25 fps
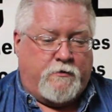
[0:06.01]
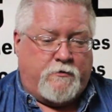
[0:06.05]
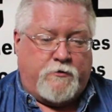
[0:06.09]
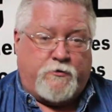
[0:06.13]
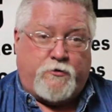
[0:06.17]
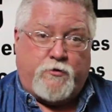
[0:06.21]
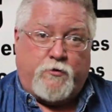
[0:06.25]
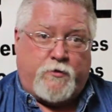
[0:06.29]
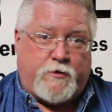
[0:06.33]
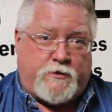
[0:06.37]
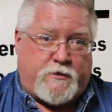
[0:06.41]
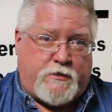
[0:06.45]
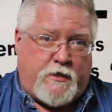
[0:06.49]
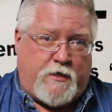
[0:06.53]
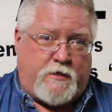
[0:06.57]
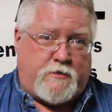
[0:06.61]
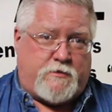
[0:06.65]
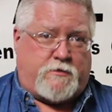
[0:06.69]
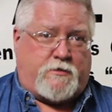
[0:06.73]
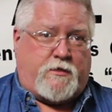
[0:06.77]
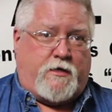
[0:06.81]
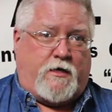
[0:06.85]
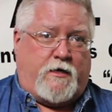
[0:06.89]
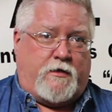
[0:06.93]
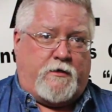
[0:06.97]
to do a
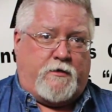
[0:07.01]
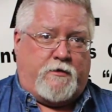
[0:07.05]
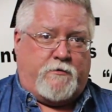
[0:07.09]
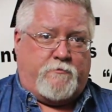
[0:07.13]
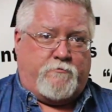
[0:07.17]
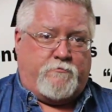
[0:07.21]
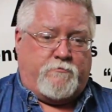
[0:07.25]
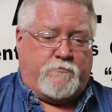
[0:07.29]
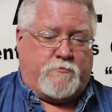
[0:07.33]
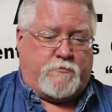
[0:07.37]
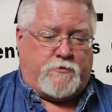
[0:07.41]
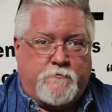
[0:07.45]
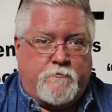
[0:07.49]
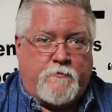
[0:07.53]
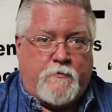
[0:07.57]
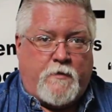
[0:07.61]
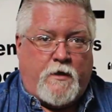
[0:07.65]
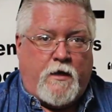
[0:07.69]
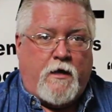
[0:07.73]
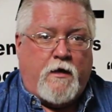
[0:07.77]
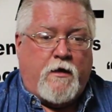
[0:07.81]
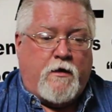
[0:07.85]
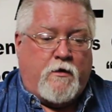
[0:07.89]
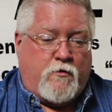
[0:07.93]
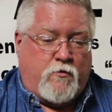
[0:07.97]
test on it.
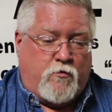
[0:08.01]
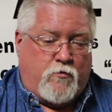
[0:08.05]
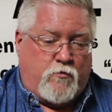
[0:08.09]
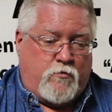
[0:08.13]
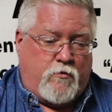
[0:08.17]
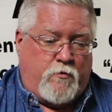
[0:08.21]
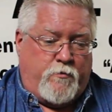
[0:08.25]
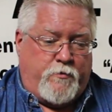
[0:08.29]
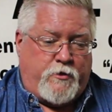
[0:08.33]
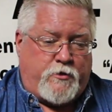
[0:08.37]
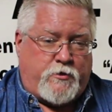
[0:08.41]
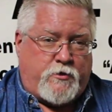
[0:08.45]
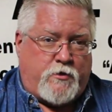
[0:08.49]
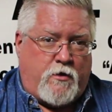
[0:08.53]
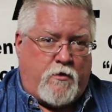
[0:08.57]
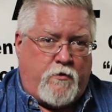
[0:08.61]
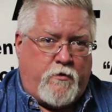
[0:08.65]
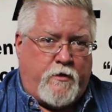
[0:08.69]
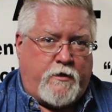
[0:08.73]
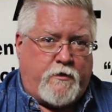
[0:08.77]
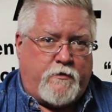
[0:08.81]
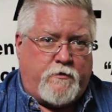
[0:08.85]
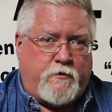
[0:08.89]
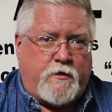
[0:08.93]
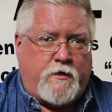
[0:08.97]
We'll be
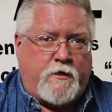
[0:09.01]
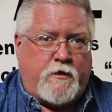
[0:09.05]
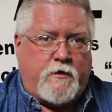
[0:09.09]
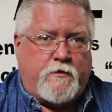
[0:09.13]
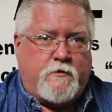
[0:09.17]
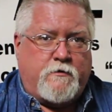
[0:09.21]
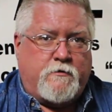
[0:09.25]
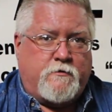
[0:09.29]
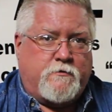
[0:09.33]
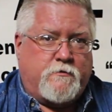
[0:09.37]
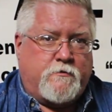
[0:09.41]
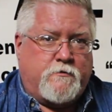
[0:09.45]
showing the